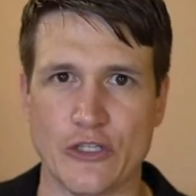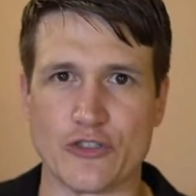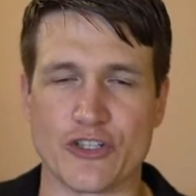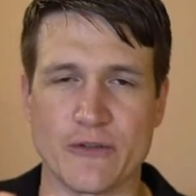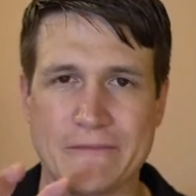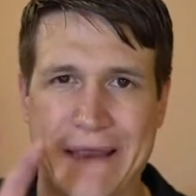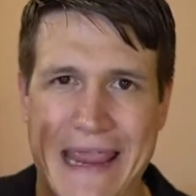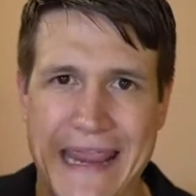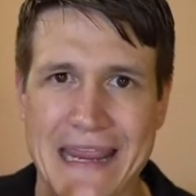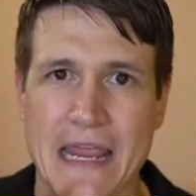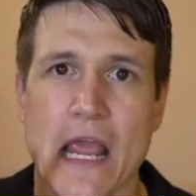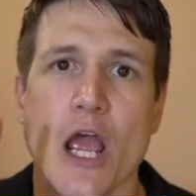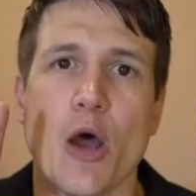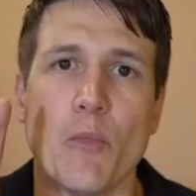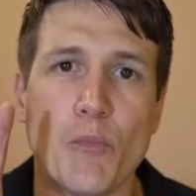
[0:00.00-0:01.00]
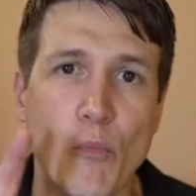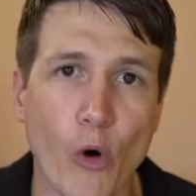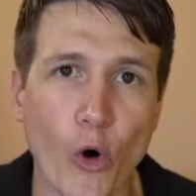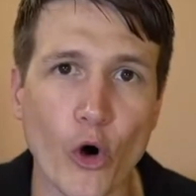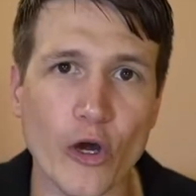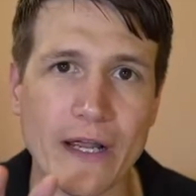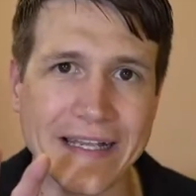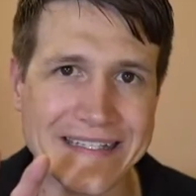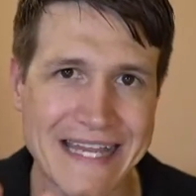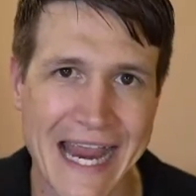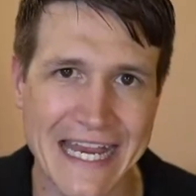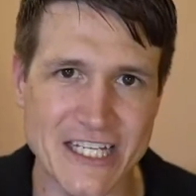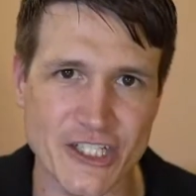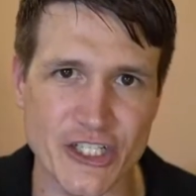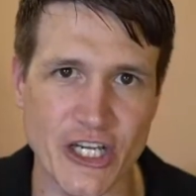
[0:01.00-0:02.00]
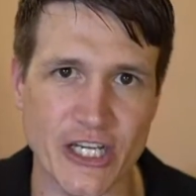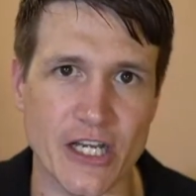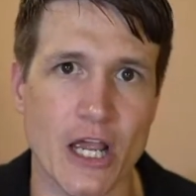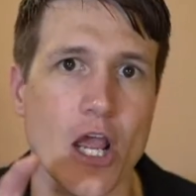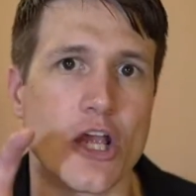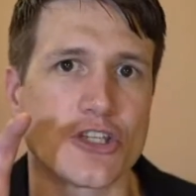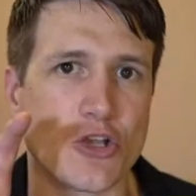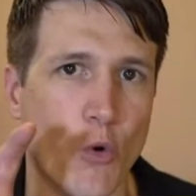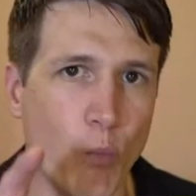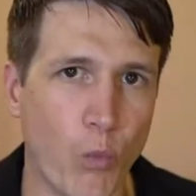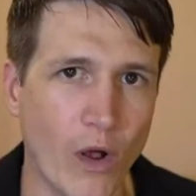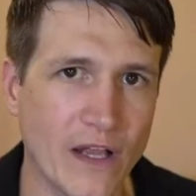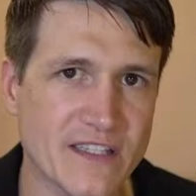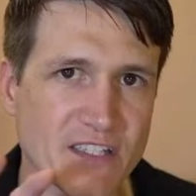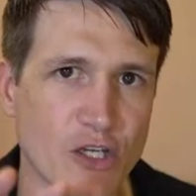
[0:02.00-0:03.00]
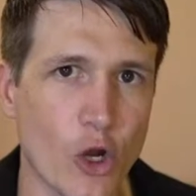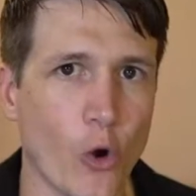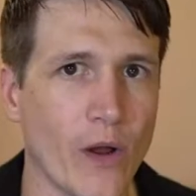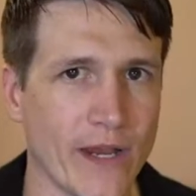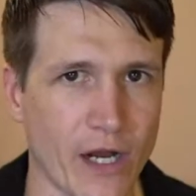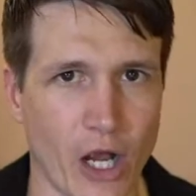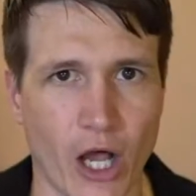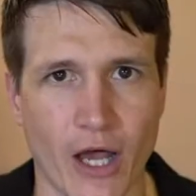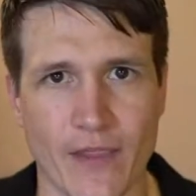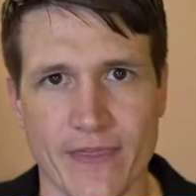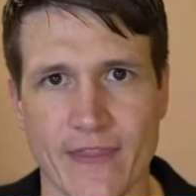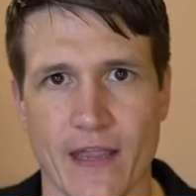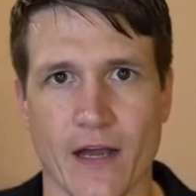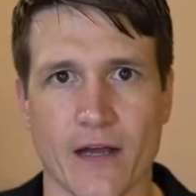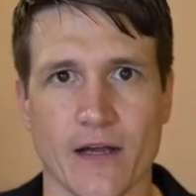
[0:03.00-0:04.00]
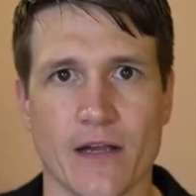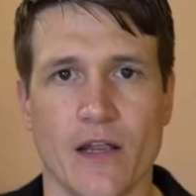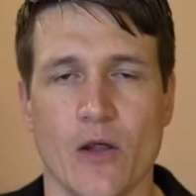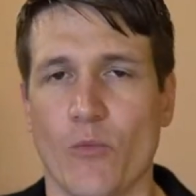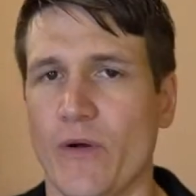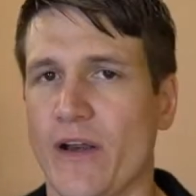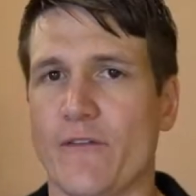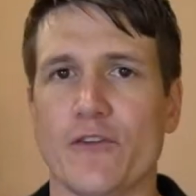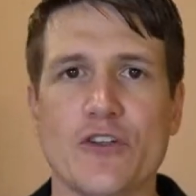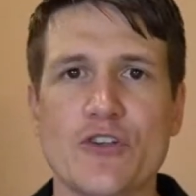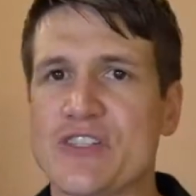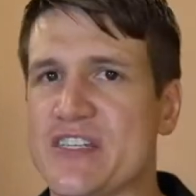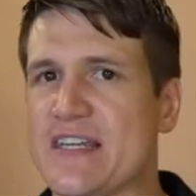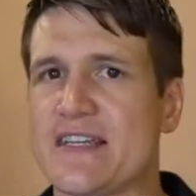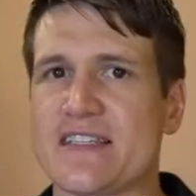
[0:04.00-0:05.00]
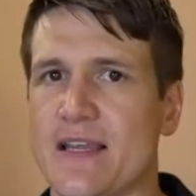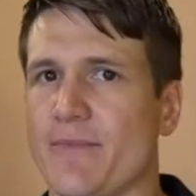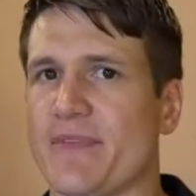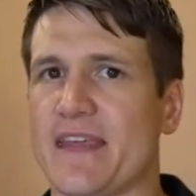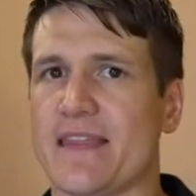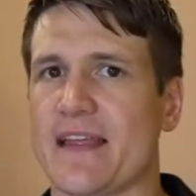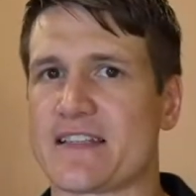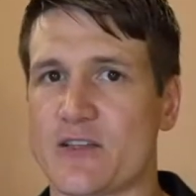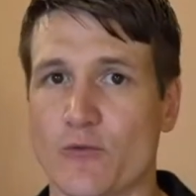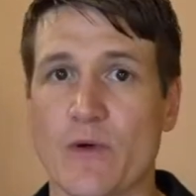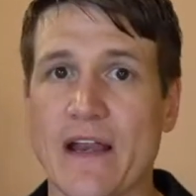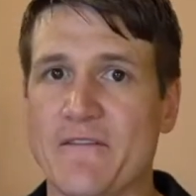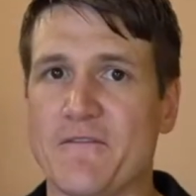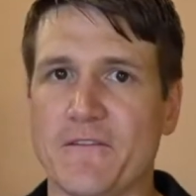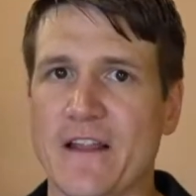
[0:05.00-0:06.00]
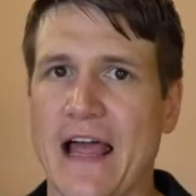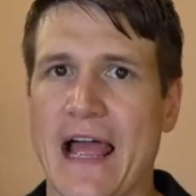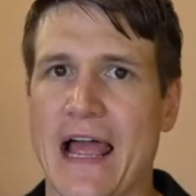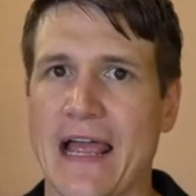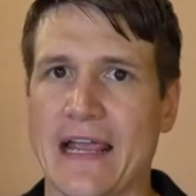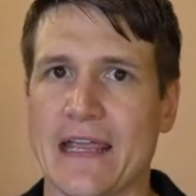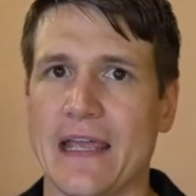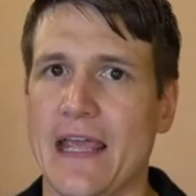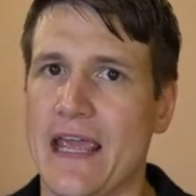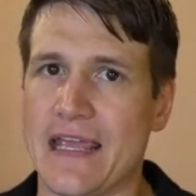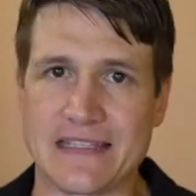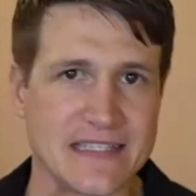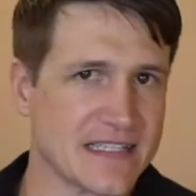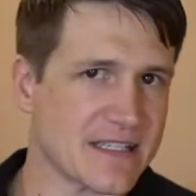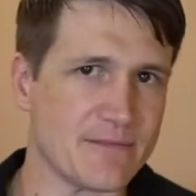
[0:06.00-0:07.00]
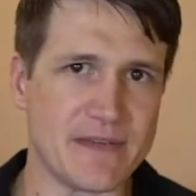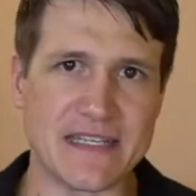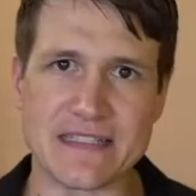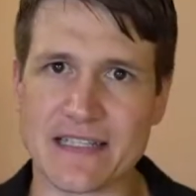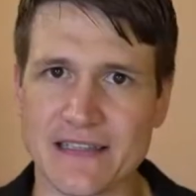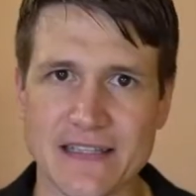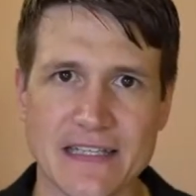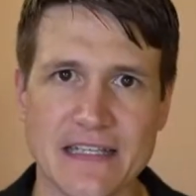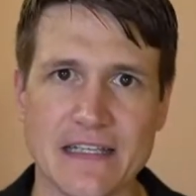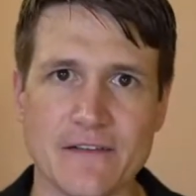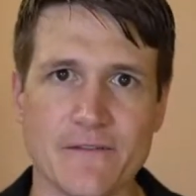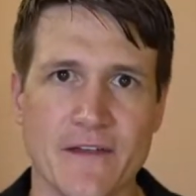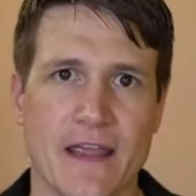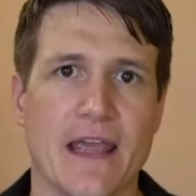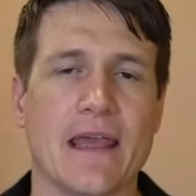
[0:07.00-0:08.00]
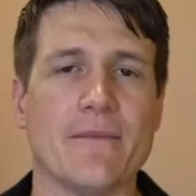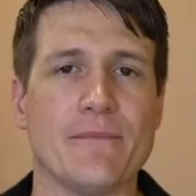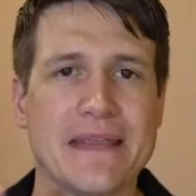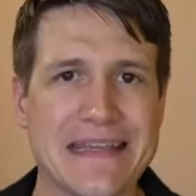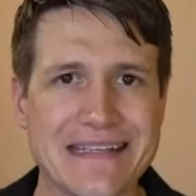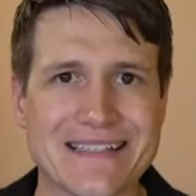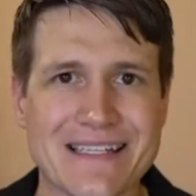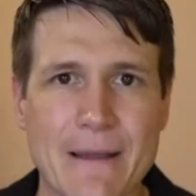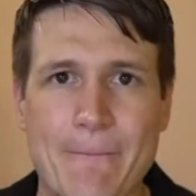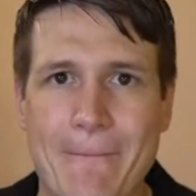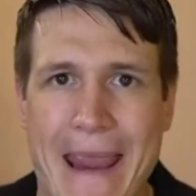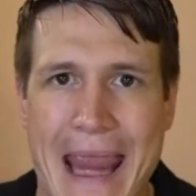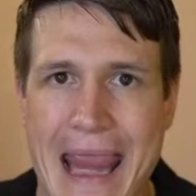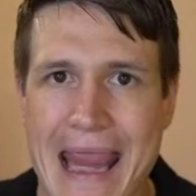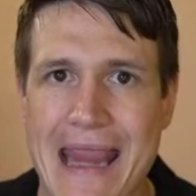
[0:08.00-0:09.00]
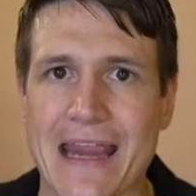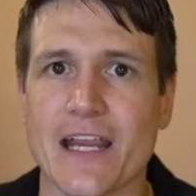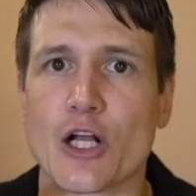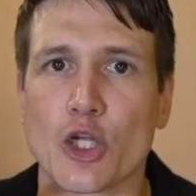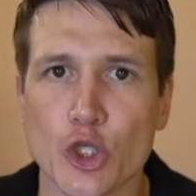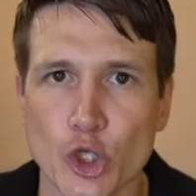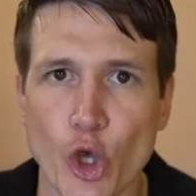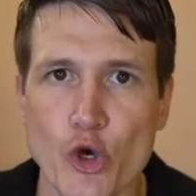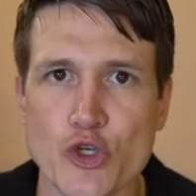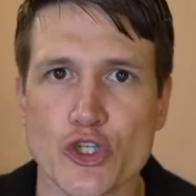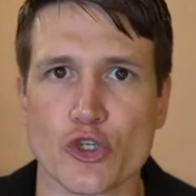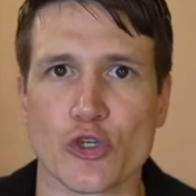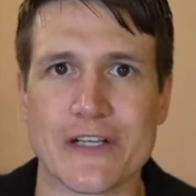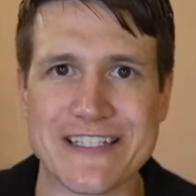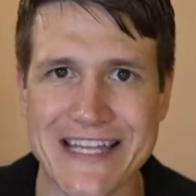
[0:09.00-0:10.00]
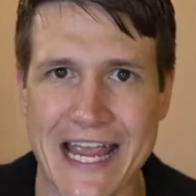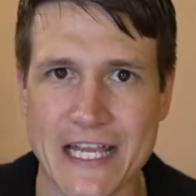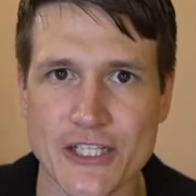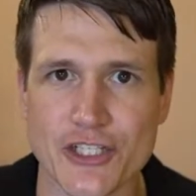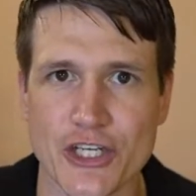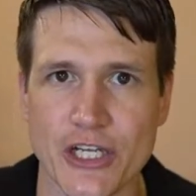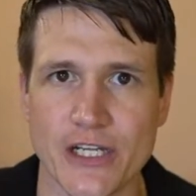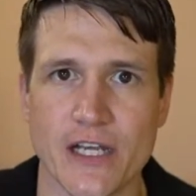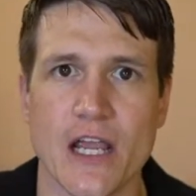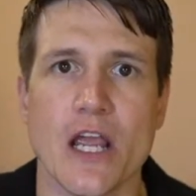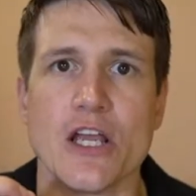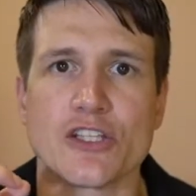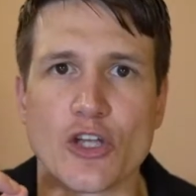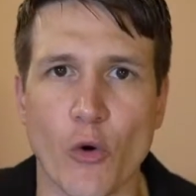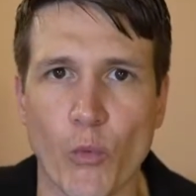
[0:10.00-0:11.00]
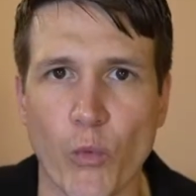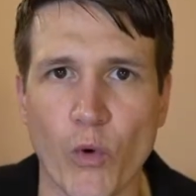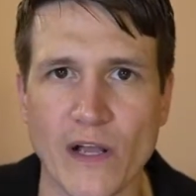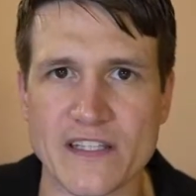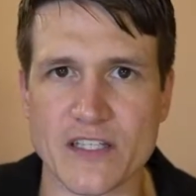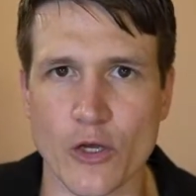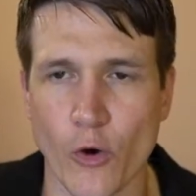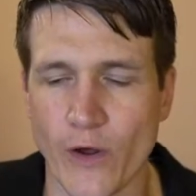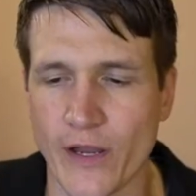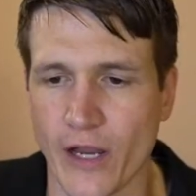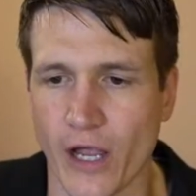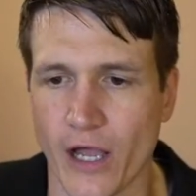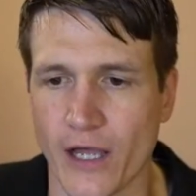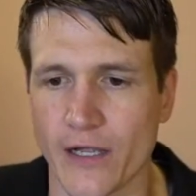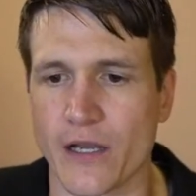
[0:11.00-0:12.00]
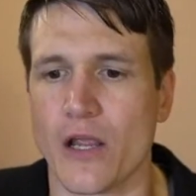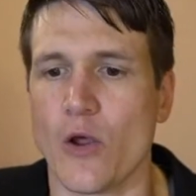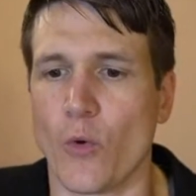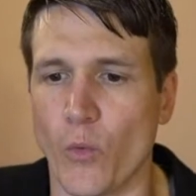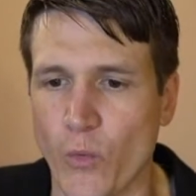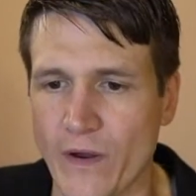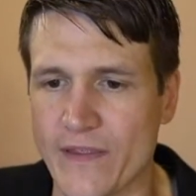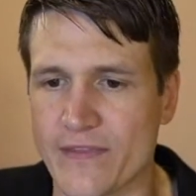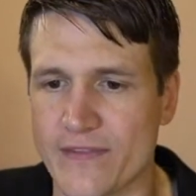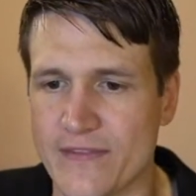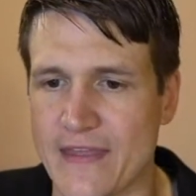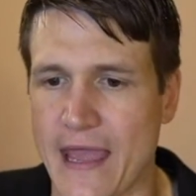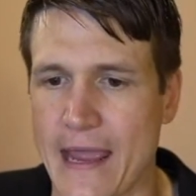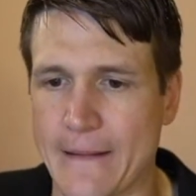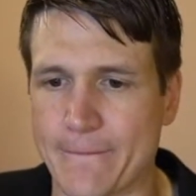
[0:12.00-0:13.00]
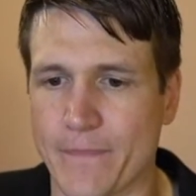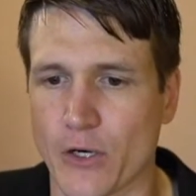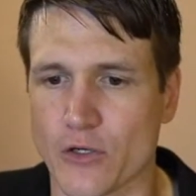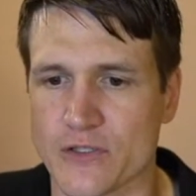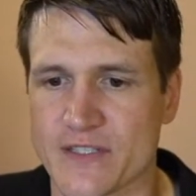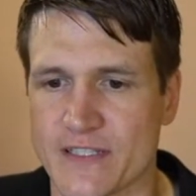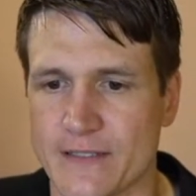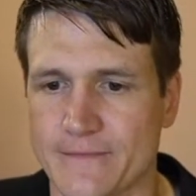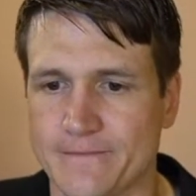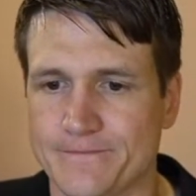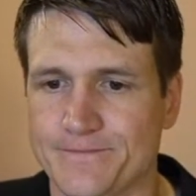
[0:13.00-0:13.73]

You should pay more attention to what's going on there Whenever you see something that's a red flag, it doesn't mean to leave. It means to pay closer attention to what's going on with that person.